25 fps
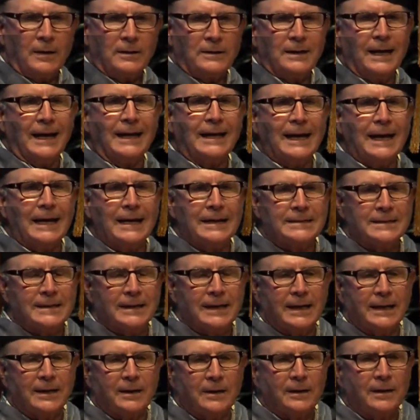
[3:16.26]
decades
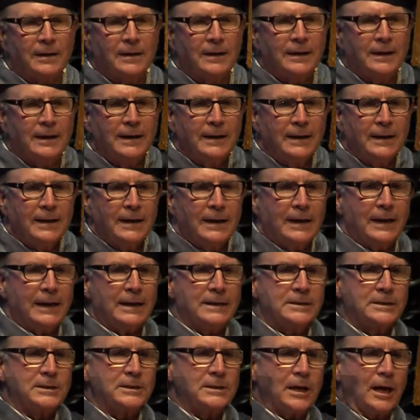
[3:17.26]
later.
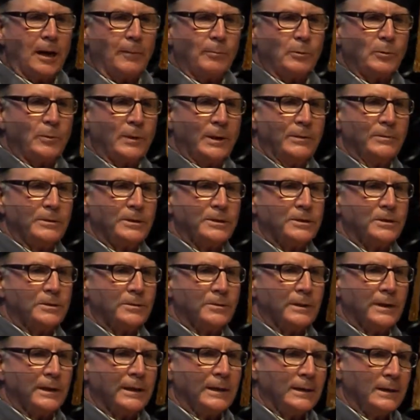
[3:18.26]
He stopped what he was
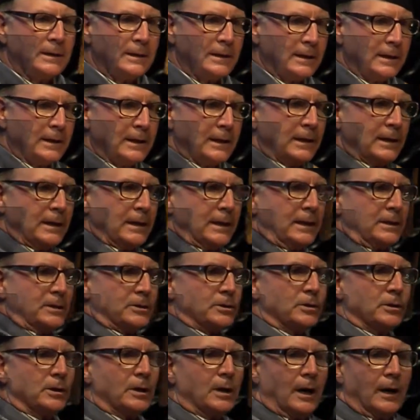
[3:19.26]
doing, he
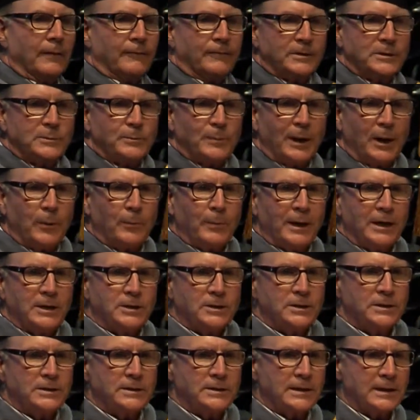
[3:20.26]
took off his
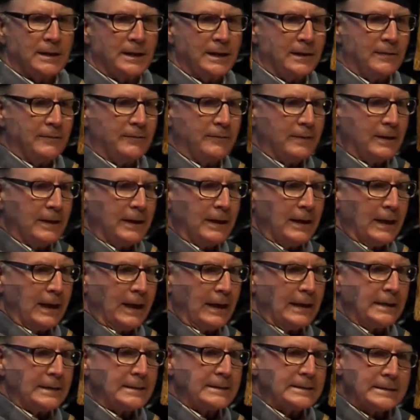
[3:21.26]
palpation sleeve,
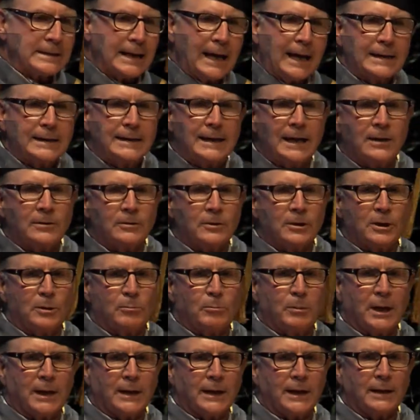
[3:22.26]
and he sat down on a
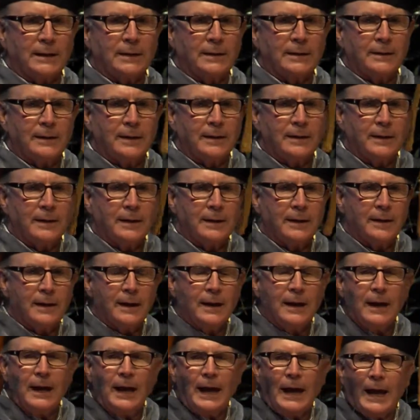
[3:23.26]
bucket.
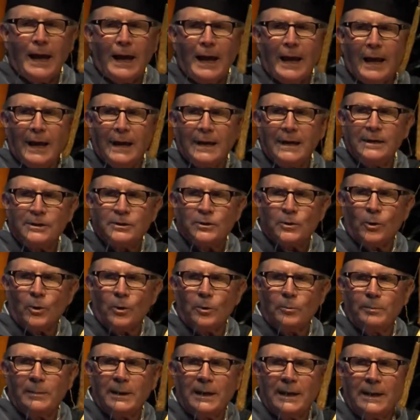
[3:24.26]
And he
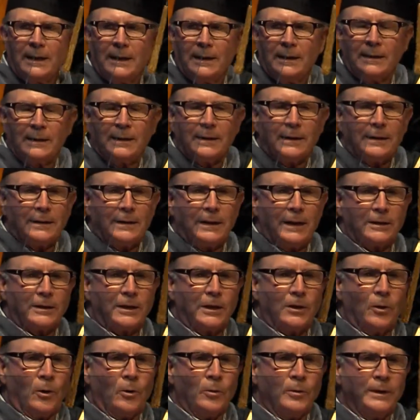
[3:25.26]
told me that
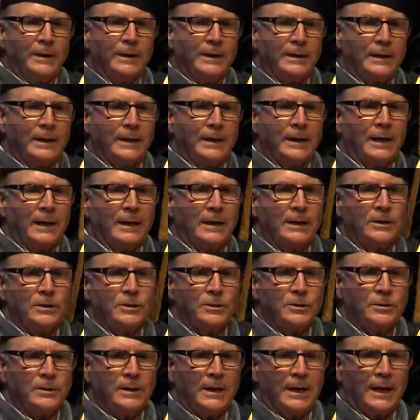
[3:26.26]
the only thing I could
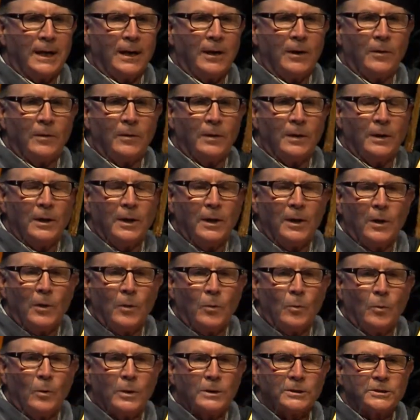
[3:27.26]
do now
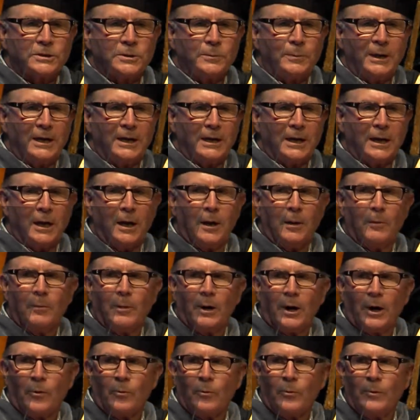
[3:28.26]
was to
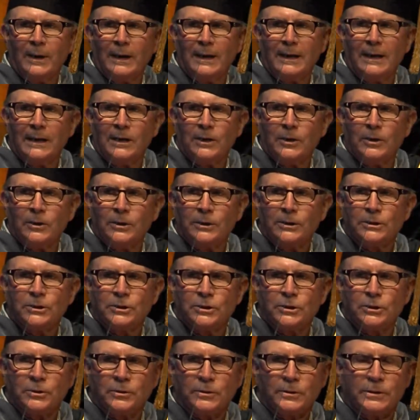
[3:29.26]
become a really good
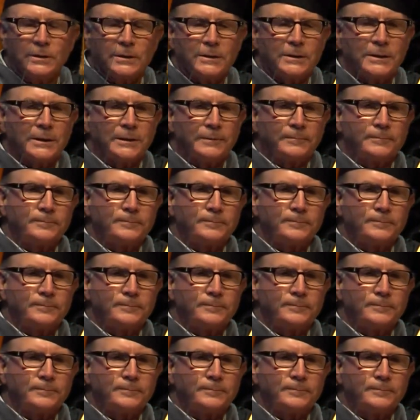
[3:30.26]
student.